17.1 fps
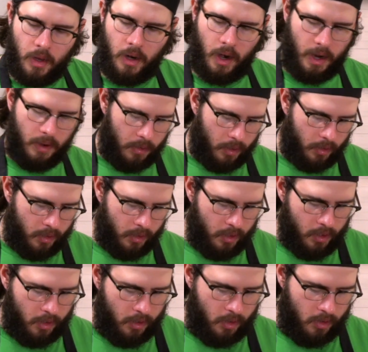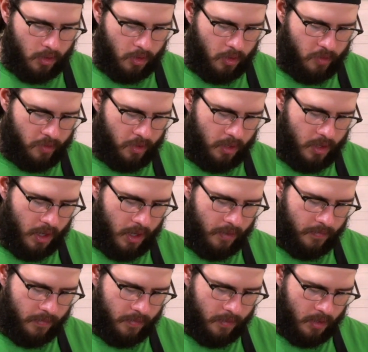All right, well, we're gonna use a
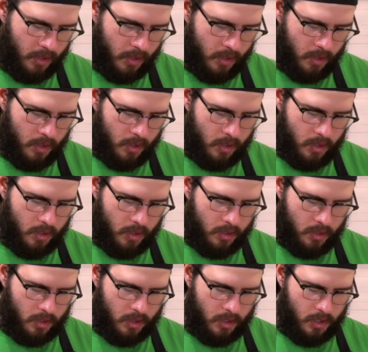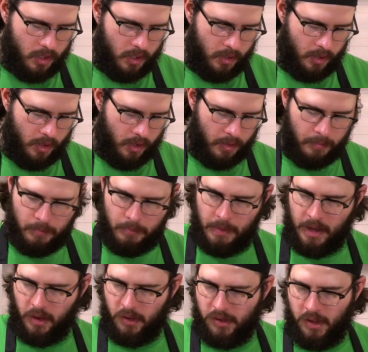knife to
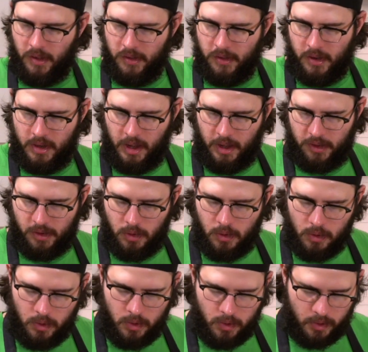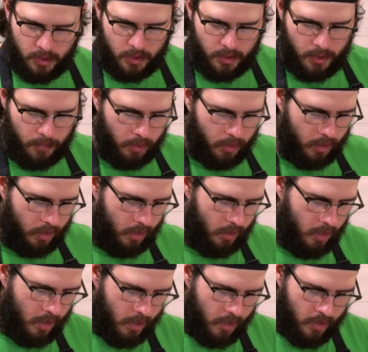make ourselves a nice hole, and then we're
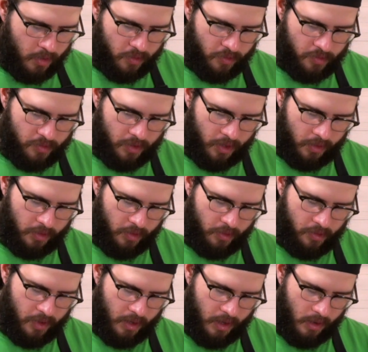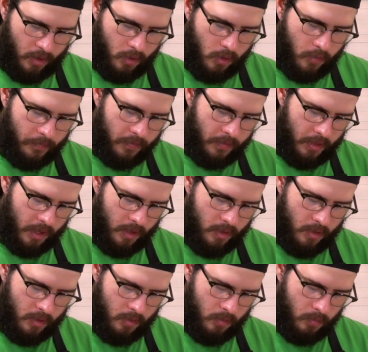gonna stick this in and
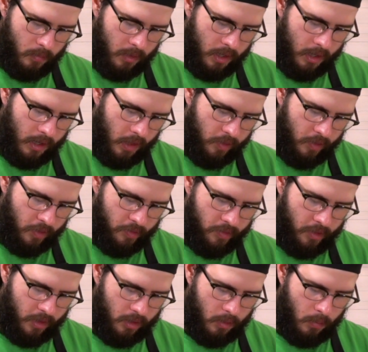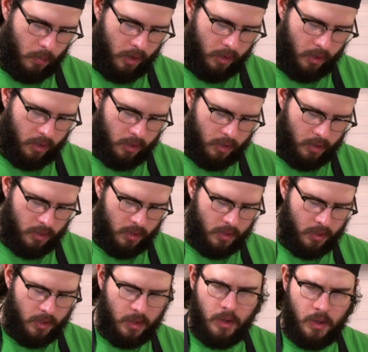hopefully we can get this thing to work.
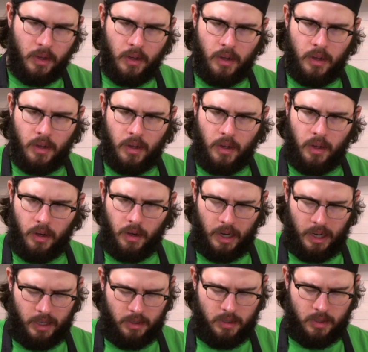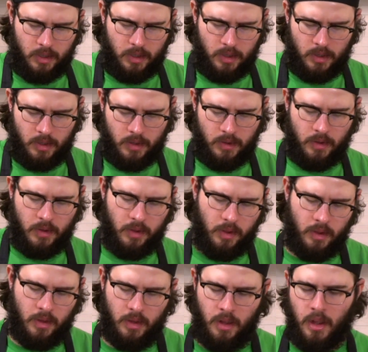All right,
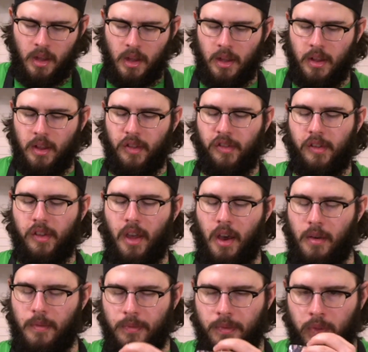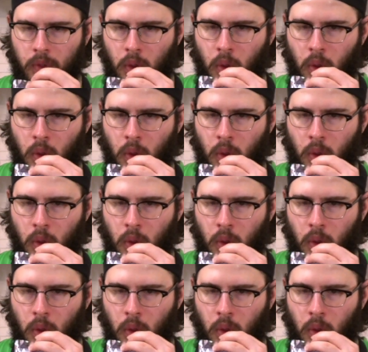let's go.